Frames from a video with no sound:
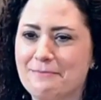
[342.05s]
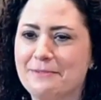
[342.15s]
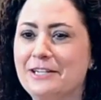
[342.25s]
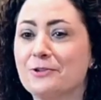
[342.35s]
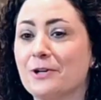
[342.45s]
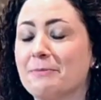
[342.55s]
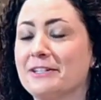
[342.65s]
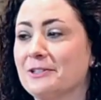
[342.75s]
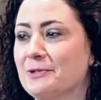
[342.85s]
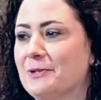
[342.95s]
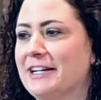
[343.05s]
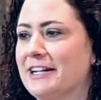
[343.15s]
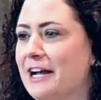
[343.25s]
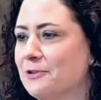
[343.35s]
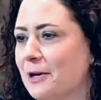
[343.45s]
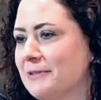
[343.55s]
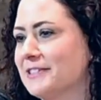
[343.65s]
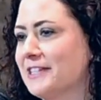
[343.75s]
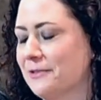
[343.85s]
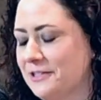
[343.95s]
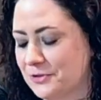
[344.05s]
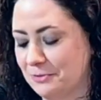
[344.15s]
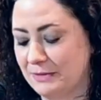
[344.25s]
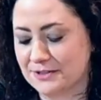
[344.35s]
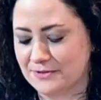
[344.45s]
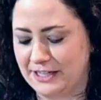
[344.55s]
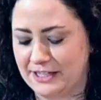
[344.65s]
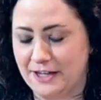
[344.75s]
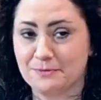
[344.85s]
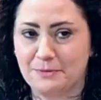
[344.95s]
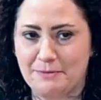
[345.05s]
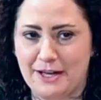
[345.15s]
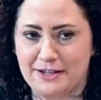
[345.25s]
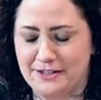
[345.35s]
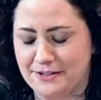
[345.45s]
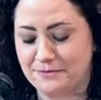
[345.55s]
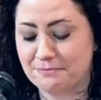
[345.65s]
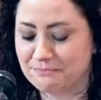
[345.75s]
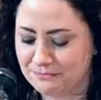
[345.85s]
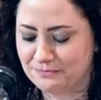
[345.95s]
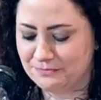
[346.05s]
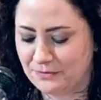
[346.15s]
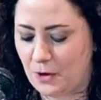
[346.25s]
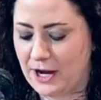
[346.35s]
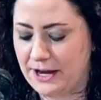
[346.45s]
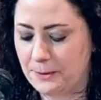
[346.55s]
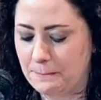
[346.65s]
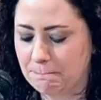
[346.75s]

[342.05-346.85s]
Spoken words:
He grew up in Illinois, and I grew up in southeastern Pennsylvania. We met in Ohio.